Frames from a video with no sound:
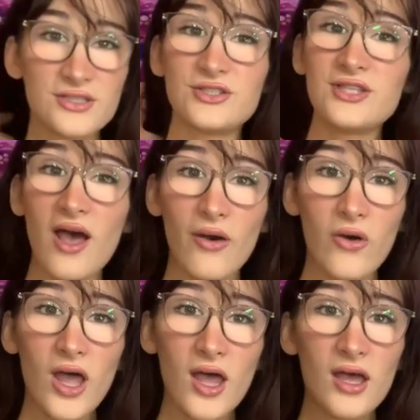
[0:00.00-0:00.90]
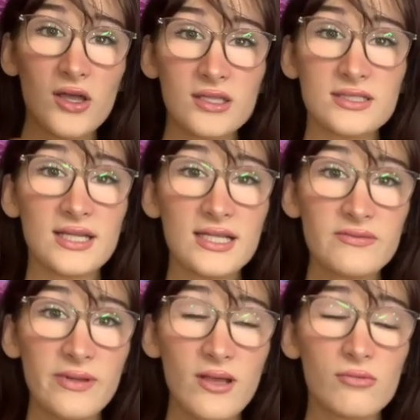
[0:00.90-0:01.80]
So today's
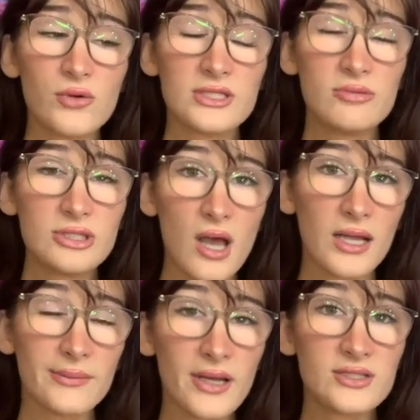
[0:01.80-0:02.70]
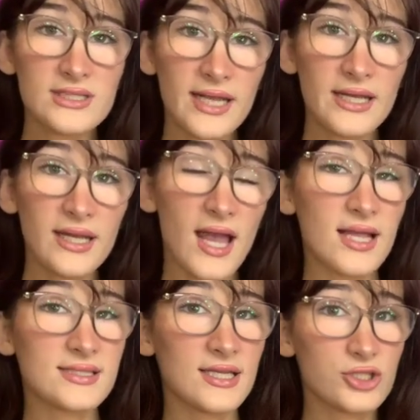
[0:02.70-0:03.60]
video, I'm going to be talking about dating
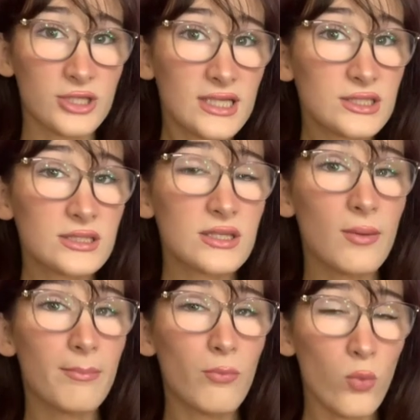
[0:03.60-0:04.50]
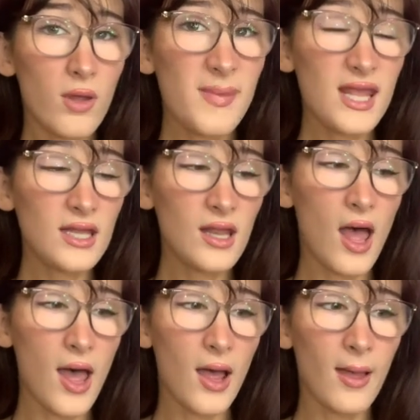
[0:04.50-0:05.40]
as a trans woman,
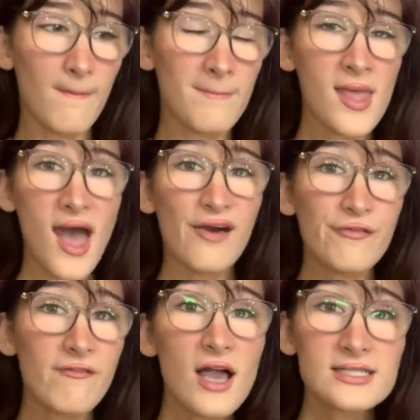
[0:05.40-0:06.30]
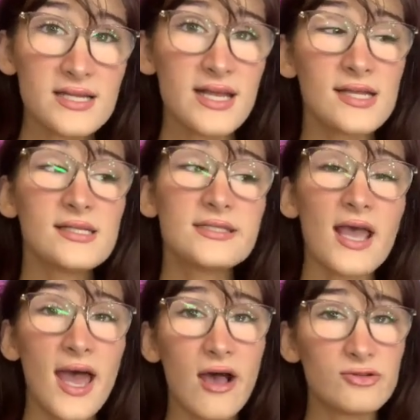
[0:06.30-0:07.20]
um, how fucked it is,
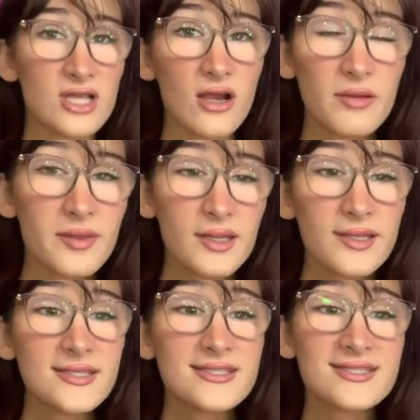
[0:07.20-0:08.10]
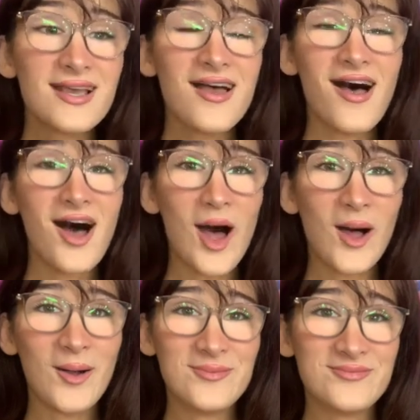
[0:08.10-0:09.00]
how terrible it is,
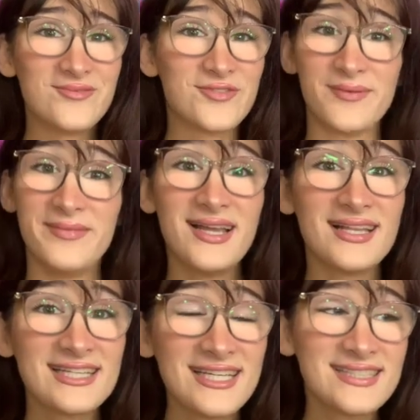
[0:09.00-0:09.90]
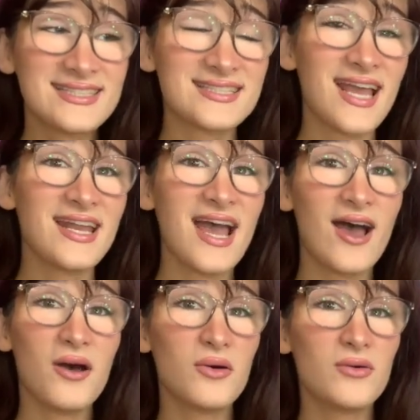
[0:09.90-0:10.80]
um, for me at least, and
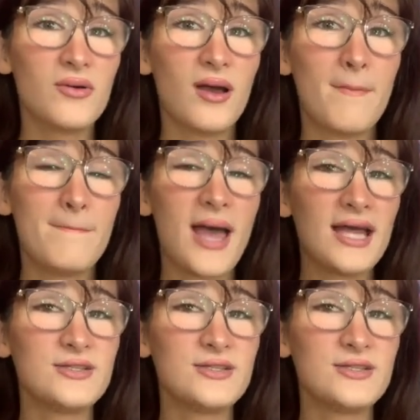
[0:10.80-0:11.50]
how bad